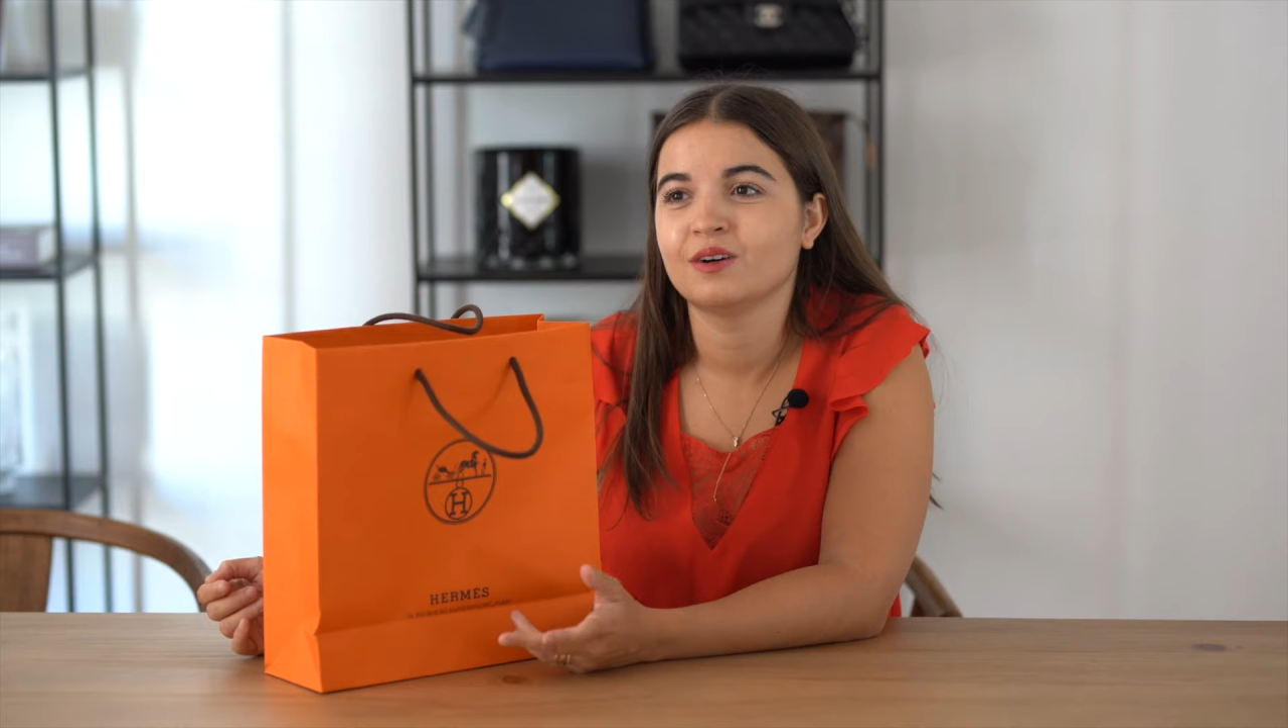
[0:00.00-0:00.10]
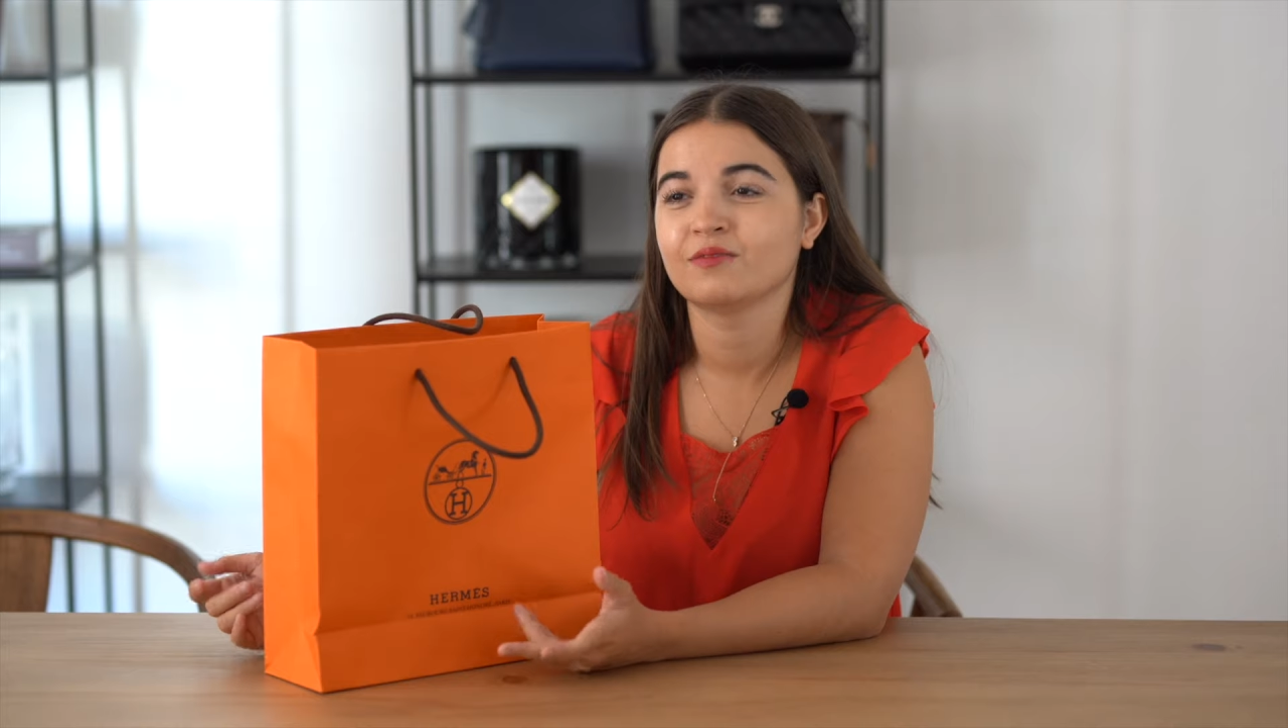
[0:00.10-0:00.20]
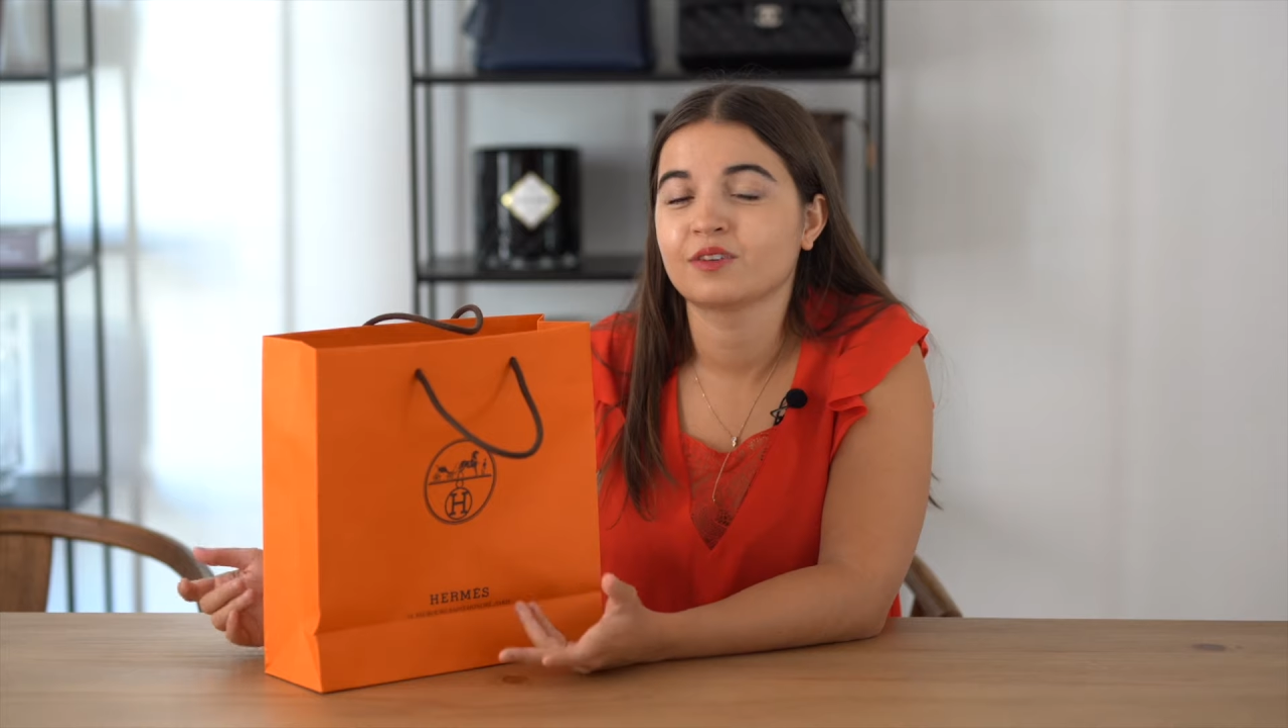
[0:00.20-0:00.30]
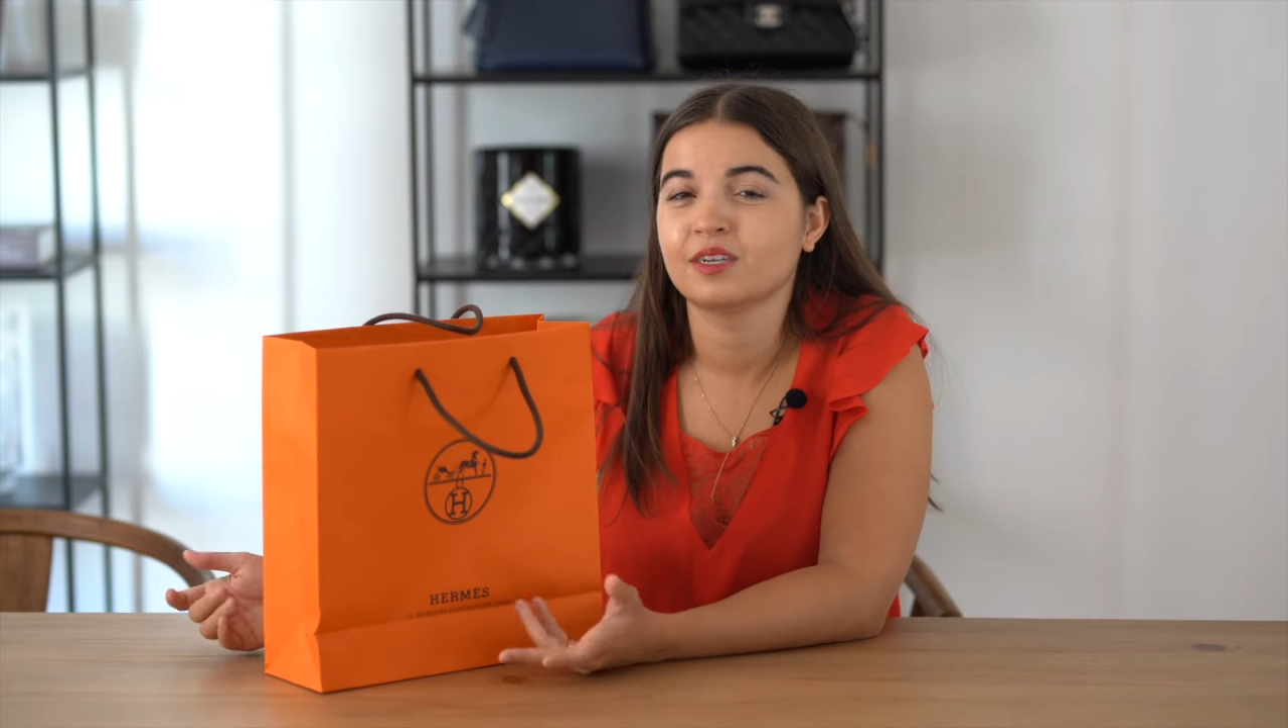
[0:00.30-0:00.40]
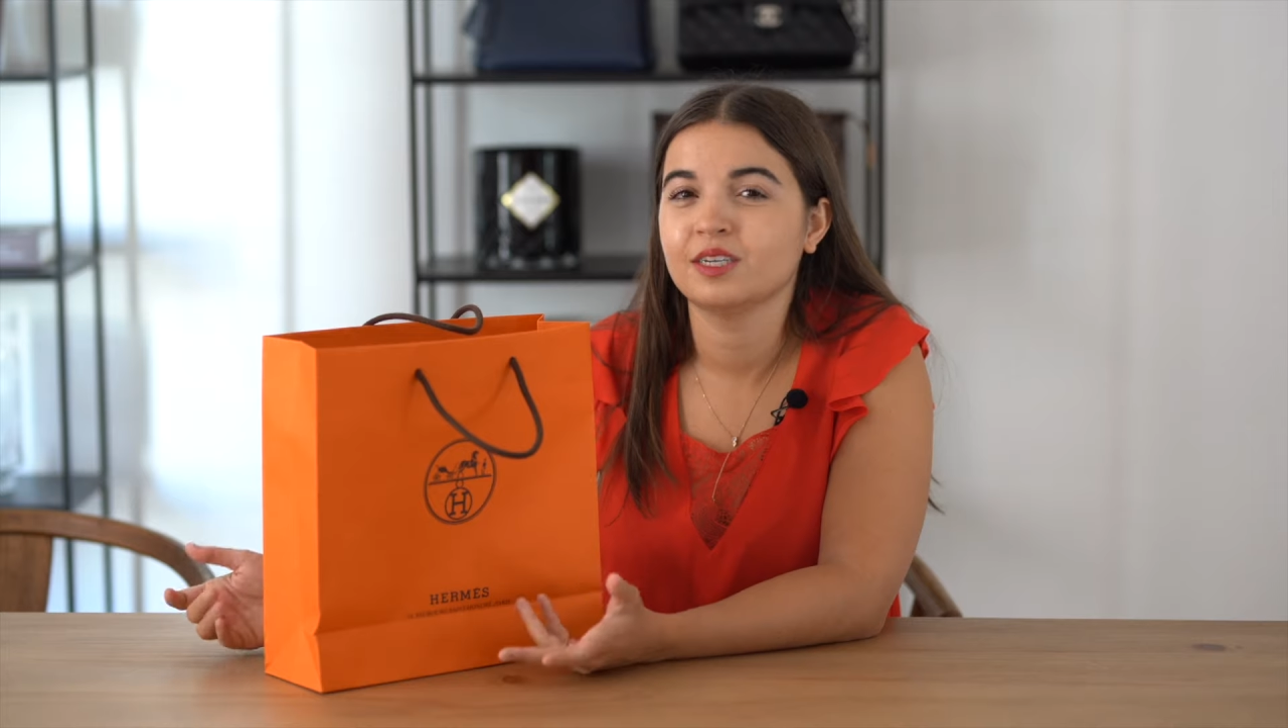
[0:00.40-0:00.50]

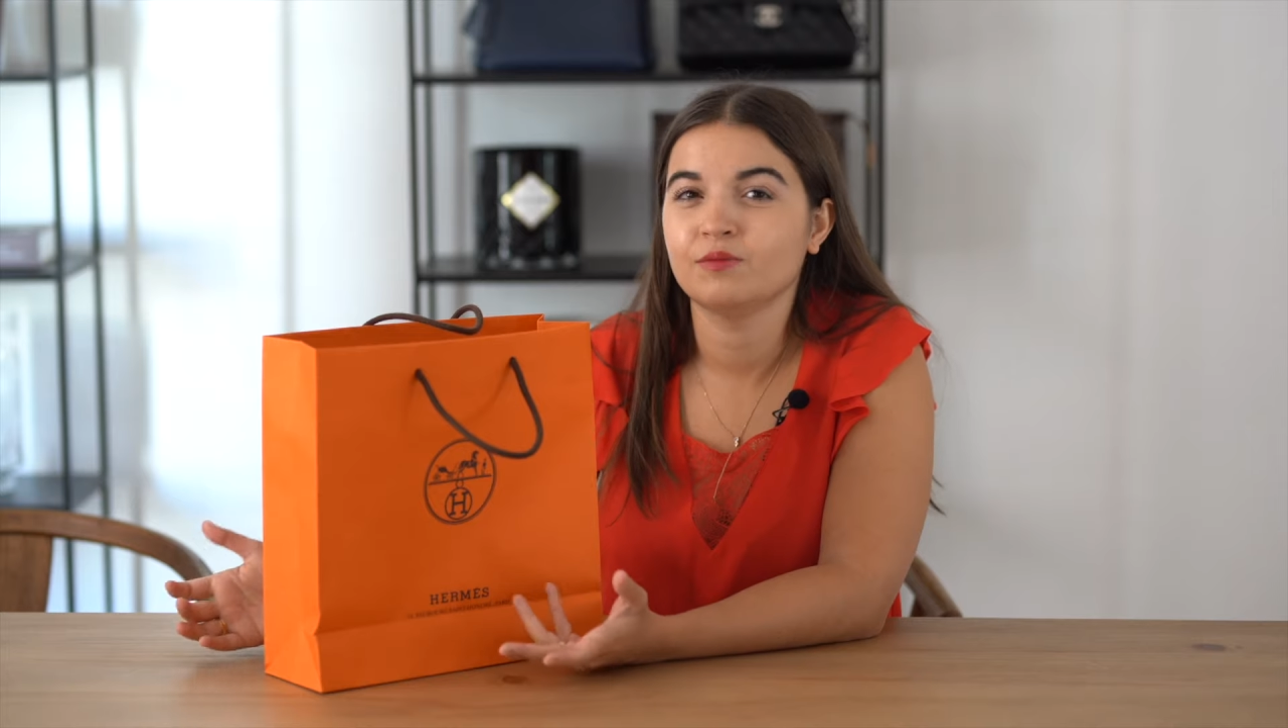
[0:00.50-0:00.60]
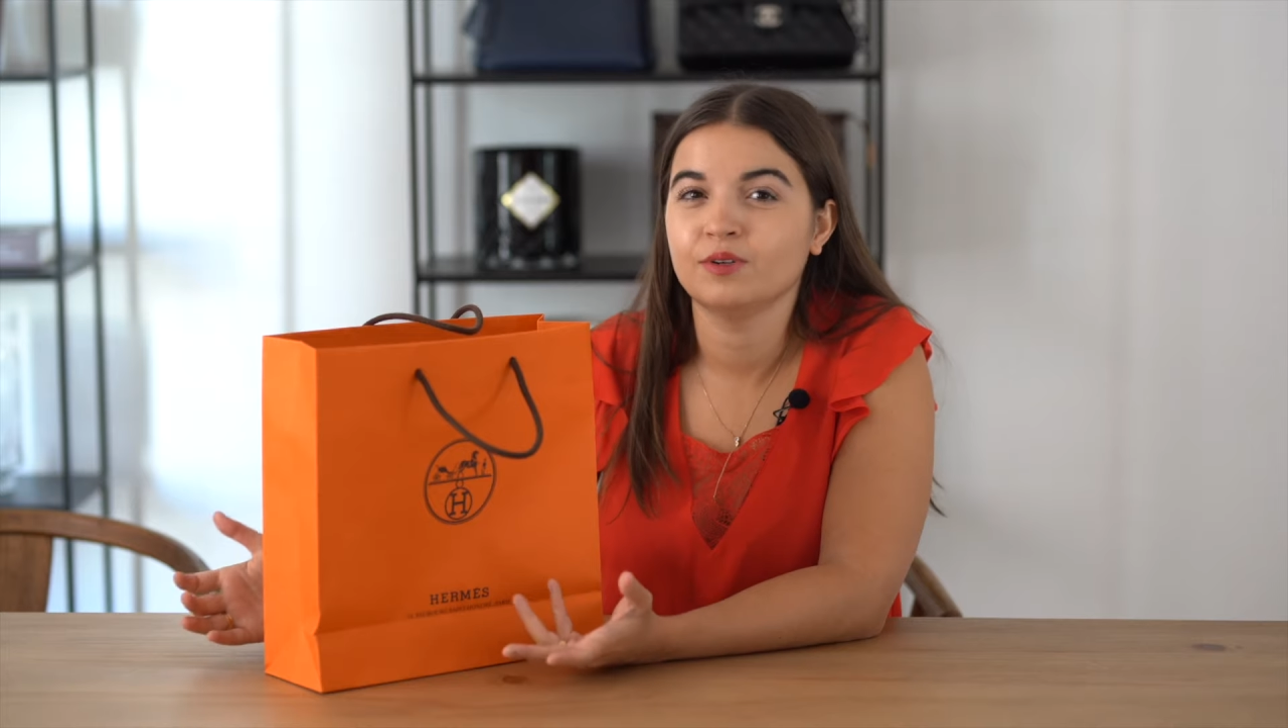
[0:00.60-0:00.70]
unfortunately